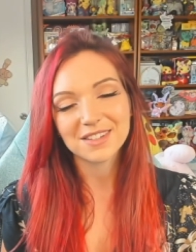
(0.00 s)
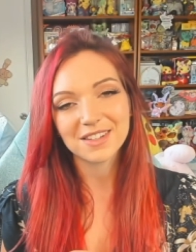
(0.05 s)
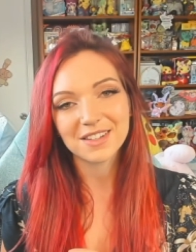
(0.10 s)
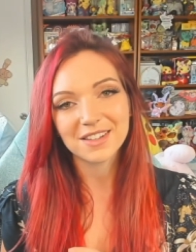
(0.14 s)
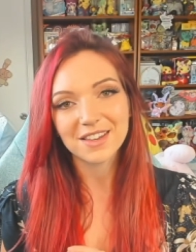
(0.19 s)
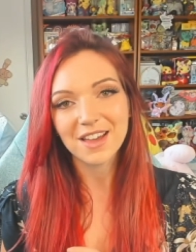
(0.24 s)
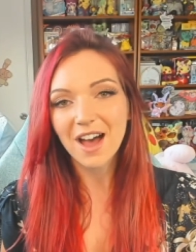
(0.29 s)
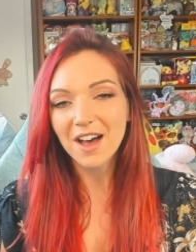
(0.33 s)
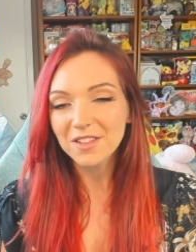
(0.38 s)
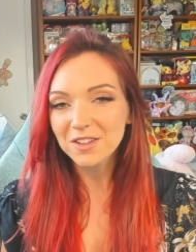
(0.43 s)
The
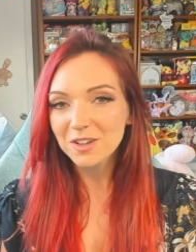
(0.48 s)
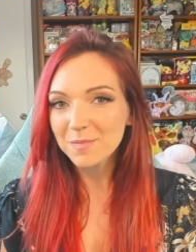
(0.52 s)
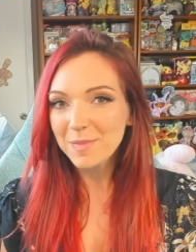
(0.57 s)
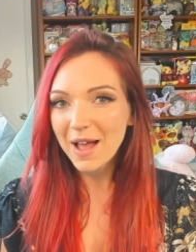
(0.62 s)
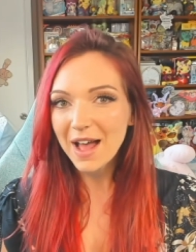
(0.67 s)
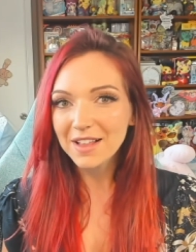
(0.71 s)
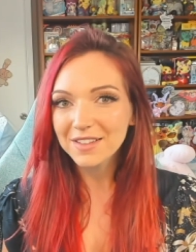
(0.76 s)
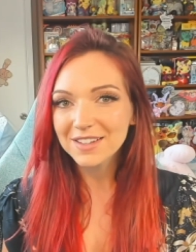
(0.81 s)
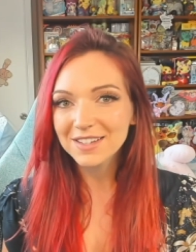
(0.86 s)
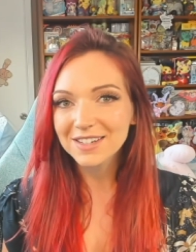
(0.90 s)
color
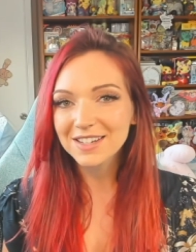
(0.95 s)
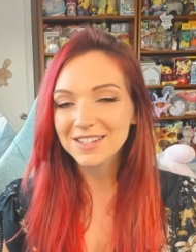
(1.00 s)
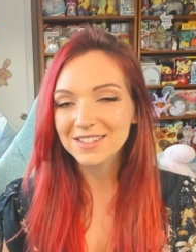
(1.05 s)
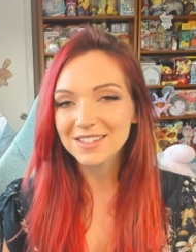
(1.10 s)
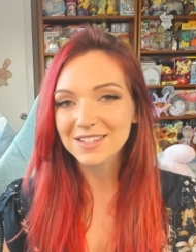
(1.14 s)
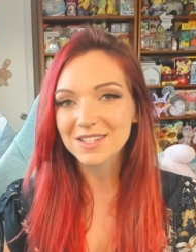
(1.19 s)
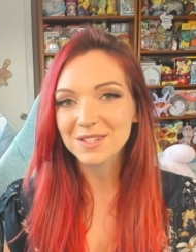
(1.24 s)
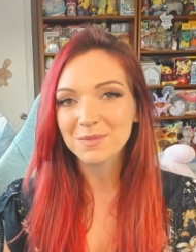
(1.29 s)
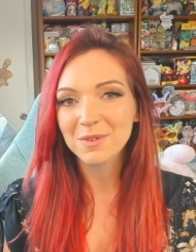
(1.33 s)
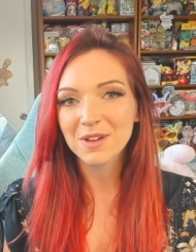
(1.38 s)
palette in
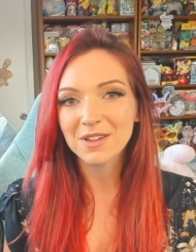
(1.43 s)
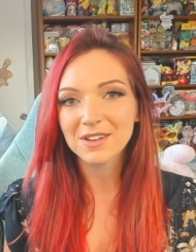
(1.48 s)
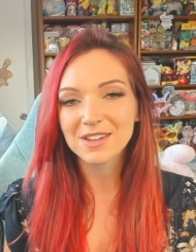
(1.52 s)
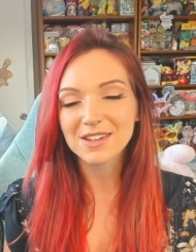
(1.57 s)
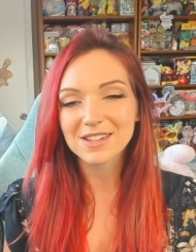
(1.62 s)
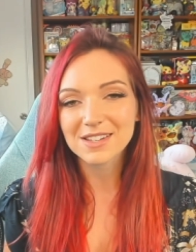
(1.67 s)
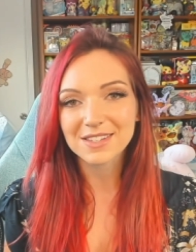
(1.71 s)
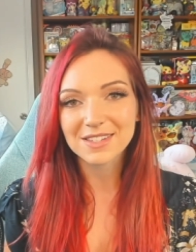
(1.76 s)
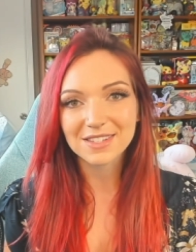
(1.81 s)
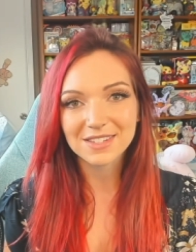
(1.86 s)
this one
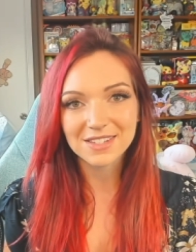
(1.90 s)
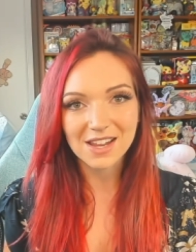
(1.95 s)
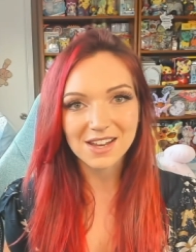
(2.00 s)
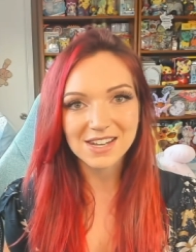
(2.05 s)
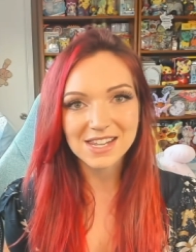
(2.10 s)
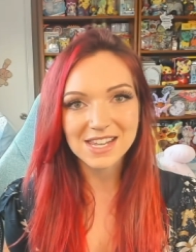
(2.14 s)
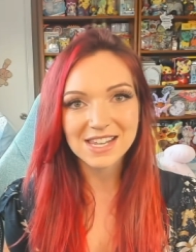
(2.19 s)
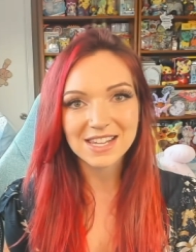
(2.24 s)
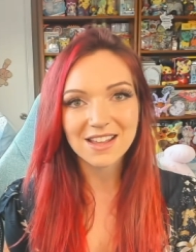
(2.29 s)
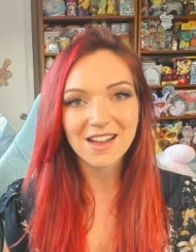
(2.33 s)
is
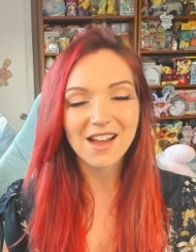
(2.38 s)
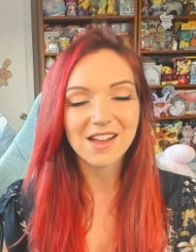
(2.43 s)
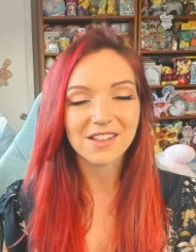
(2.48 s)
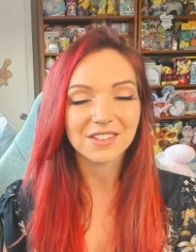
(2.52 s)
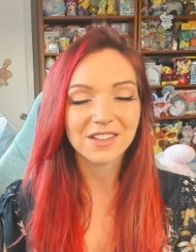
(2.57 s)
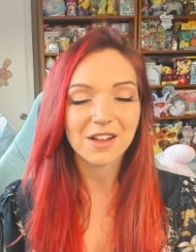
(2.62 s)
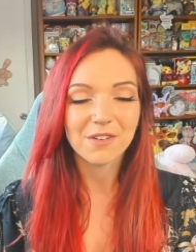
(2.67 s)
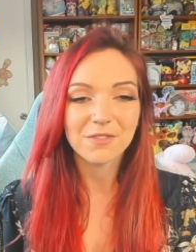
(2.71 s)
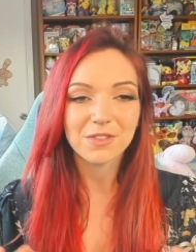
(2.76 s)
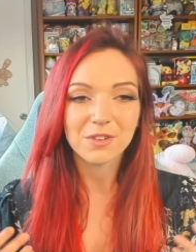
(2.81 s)
stunning. I
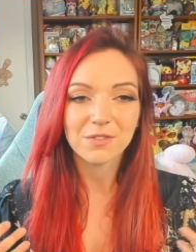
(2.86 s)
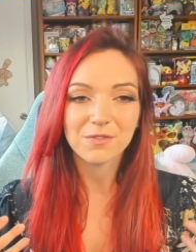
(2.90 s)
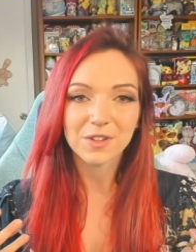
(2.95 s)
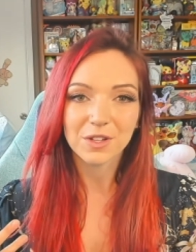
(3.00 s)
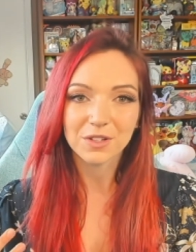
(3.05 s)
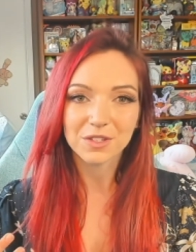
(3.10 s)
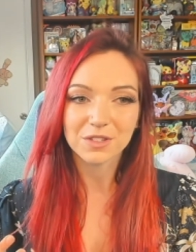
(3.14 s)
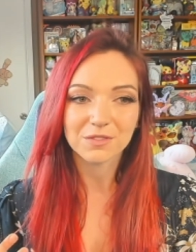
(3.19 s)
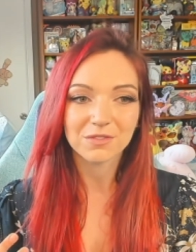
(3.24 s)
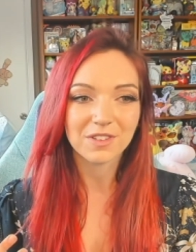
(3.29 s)
love the
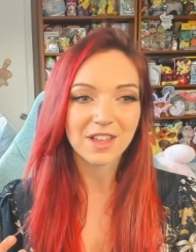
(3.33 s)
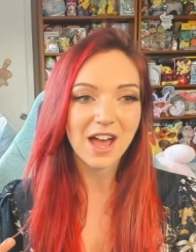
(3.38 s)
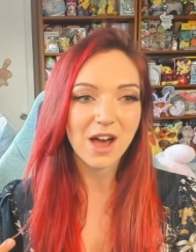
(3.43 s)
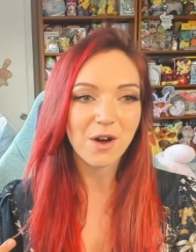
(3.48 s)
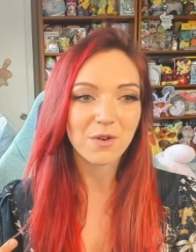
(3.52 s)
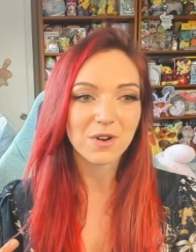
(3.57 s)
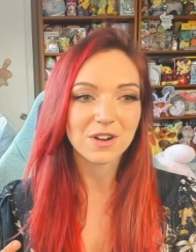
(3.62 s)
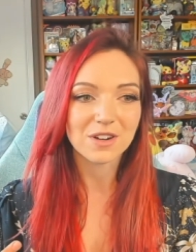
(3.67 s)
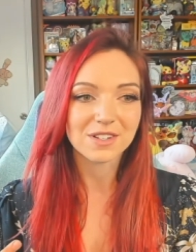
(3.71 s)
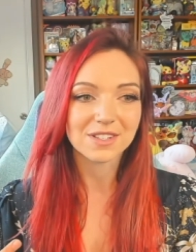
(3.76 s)
field of
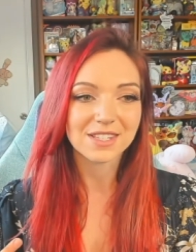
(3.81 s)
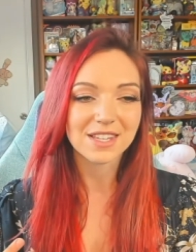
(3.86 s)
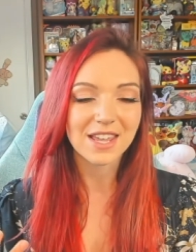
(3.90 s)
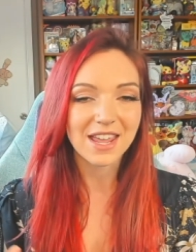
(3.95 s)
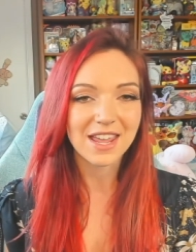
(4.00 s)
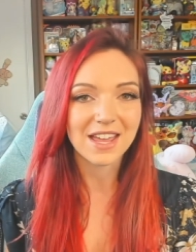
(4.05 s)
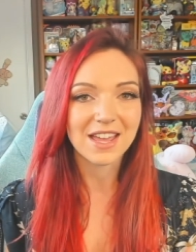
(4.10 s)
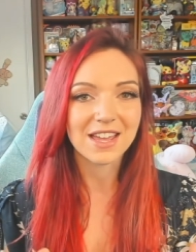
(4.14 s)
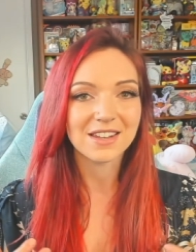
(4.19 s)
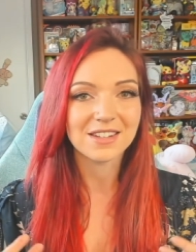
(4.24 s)
flowers
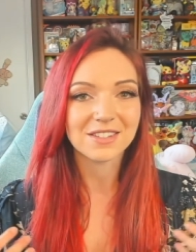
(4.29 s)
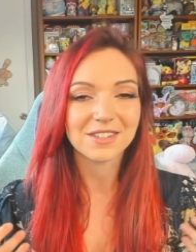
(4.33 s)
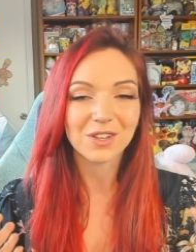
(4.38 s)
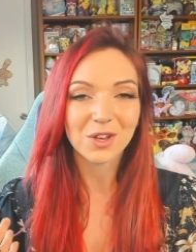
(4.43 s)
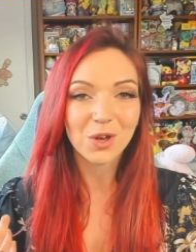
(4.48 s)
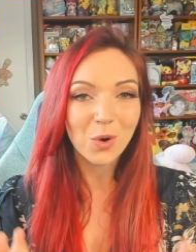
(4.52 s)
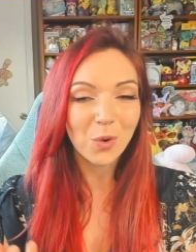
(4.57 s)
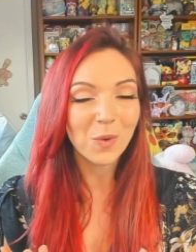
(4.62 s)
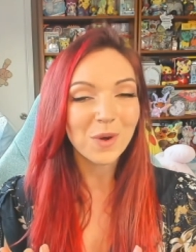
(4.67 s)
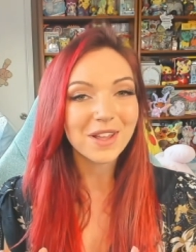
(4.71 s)
and the
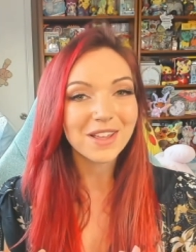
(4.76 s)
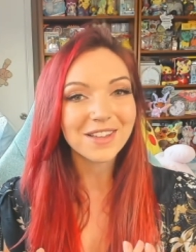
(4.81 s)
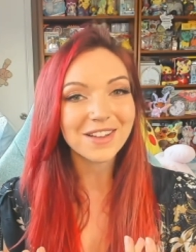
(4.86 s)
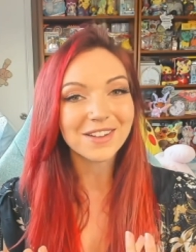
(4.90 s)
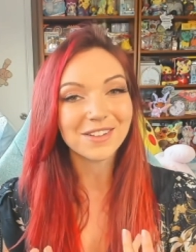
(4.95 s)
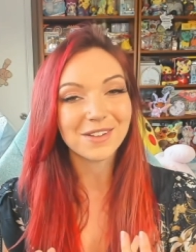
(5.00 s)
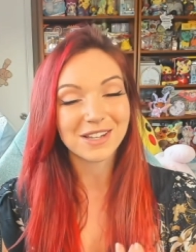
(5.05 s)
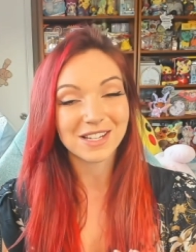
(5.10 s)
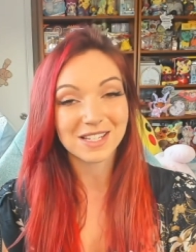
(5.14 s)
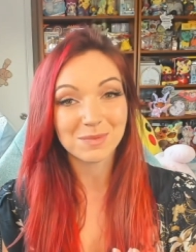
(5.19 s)
coy
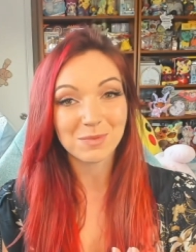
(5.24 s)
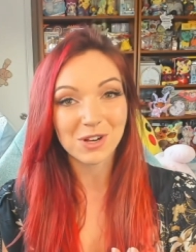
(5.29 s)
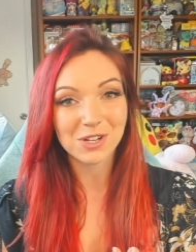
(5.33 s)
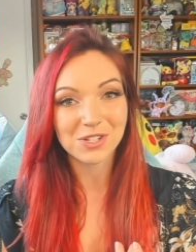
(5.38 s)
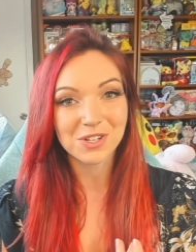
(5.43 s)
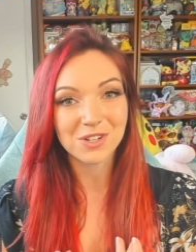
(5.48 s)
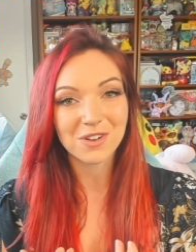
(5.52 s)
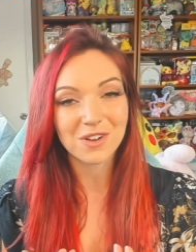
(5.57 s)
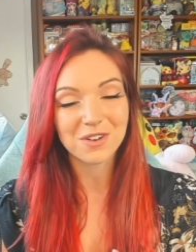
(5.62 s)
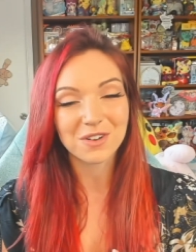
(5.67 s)

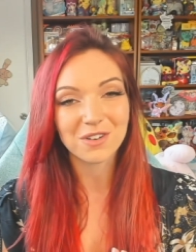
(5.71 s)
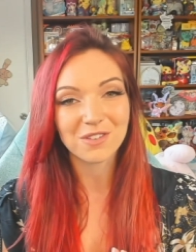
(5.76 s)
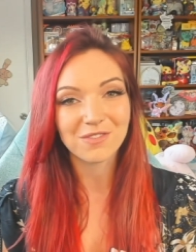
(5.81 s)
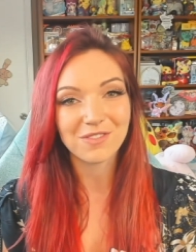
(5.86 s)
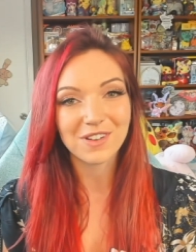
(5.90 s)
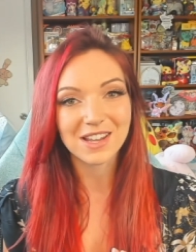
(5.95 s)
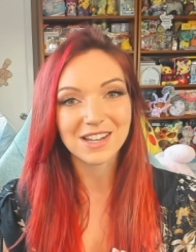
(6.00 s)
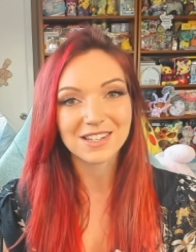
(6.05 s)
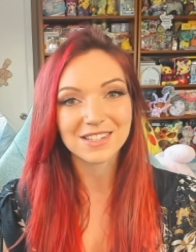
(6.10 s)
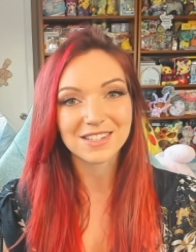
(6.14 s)
expression on her
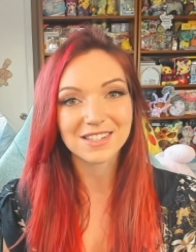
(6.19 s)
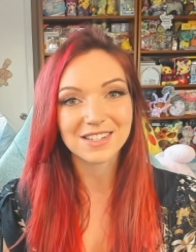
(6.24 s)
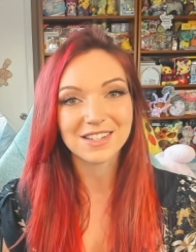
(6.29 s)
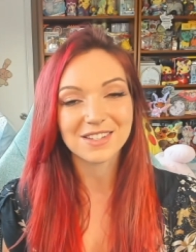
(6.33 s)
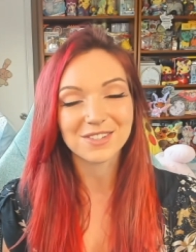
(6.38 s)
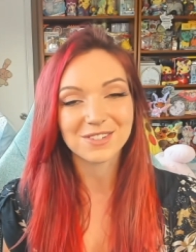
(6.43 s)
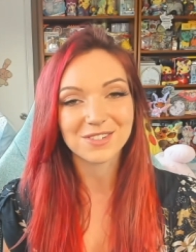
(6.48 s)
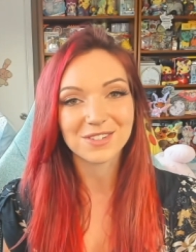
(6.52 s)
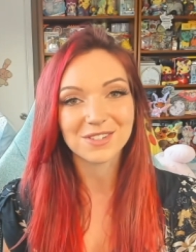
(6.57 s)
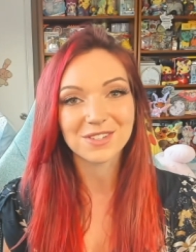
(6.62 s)
face
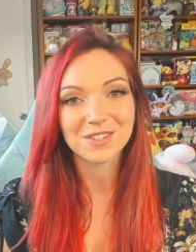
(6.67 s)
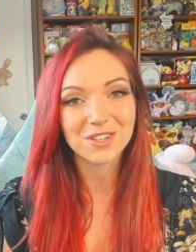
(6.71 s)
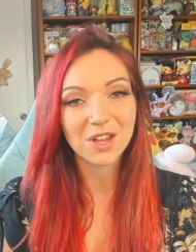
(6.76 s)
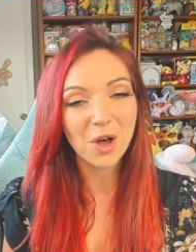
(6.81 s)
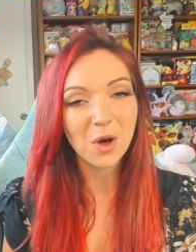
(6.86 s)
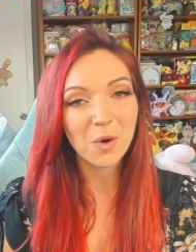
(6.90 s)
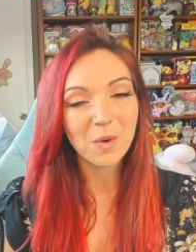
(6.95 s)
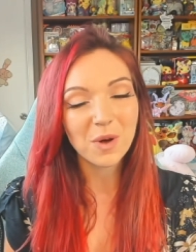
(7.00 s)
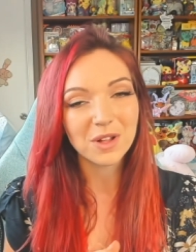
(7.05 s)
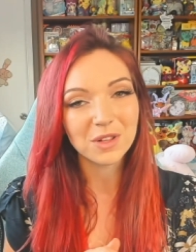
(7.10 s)
is just
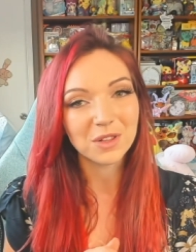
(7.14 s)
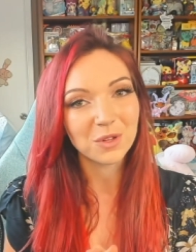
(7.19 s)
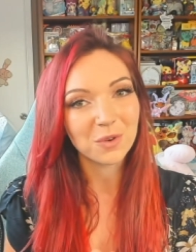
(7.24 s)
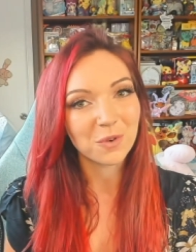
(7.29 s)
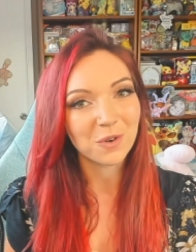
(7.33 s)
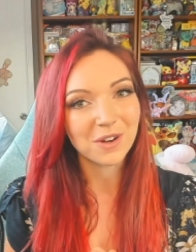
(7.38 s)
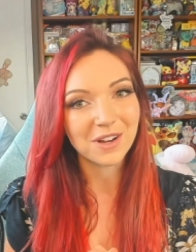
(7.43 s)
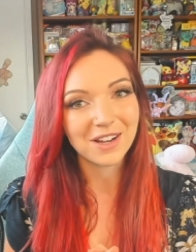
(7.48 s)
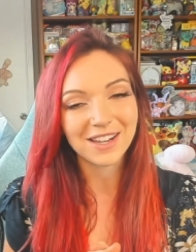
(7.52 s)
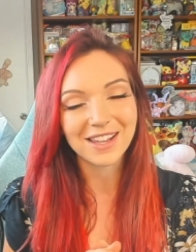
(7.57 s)
so
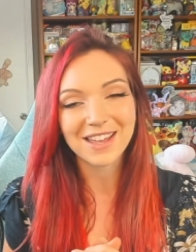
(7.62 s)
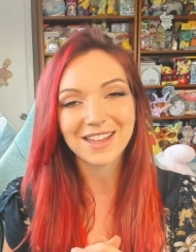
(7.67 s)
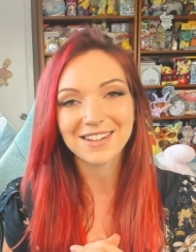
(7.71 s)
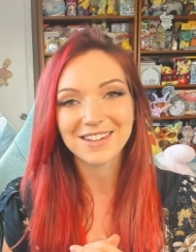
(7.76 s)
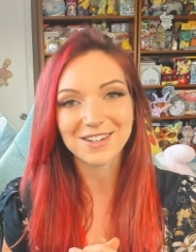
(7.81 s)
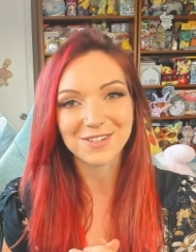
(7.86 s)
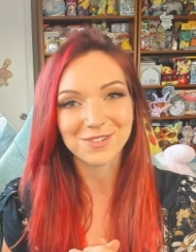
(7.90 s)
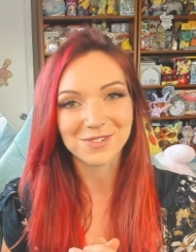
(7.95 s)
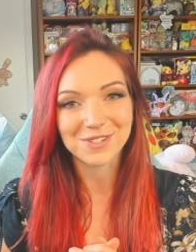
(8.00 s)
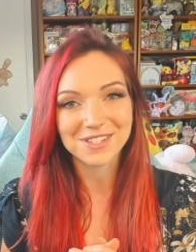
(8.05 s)
alluring
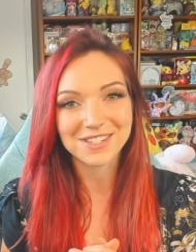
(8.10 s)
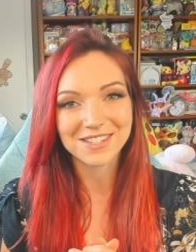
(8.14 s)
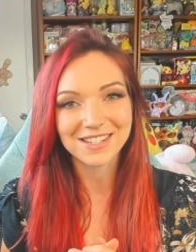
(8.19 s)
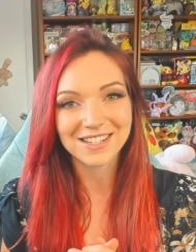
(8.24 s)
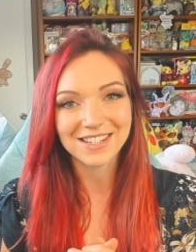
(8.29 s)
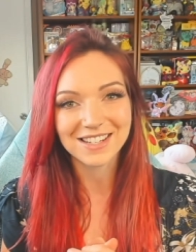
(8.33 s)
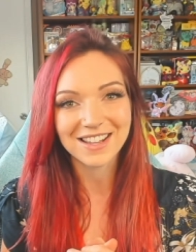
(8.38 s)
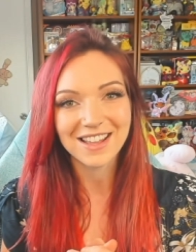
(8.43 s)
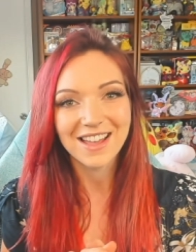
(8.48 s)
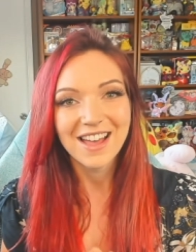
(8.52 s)
and
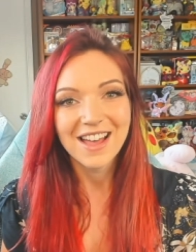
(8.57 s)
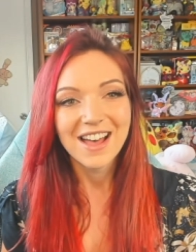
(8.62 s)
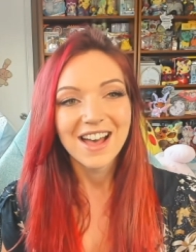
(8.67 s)
interesting.